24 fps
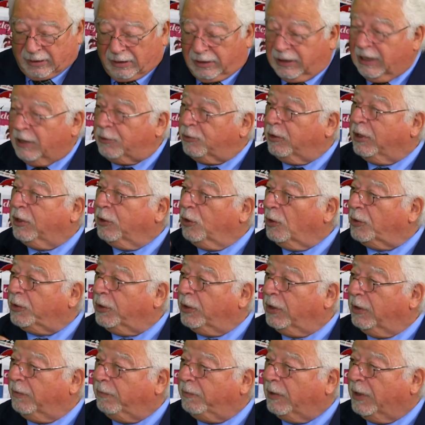literally knocks
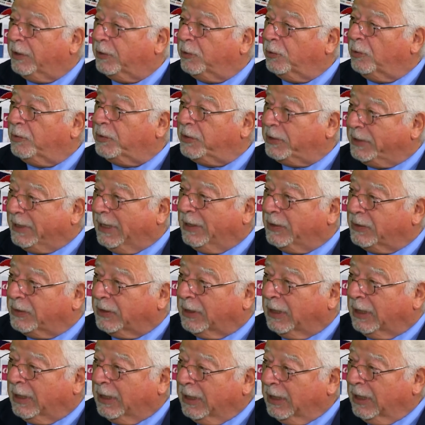on her front door and stands
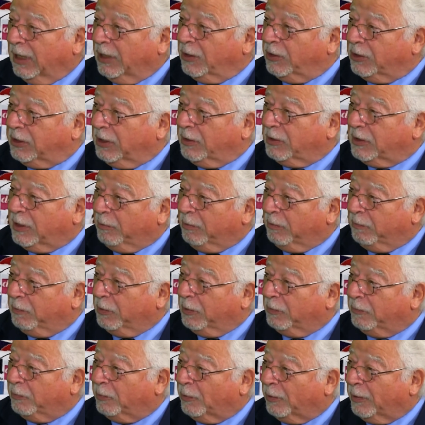there, and she comes out with
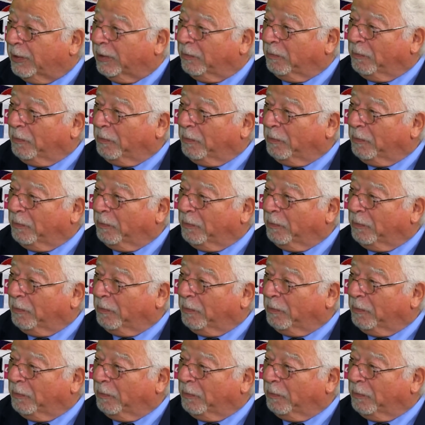food for it.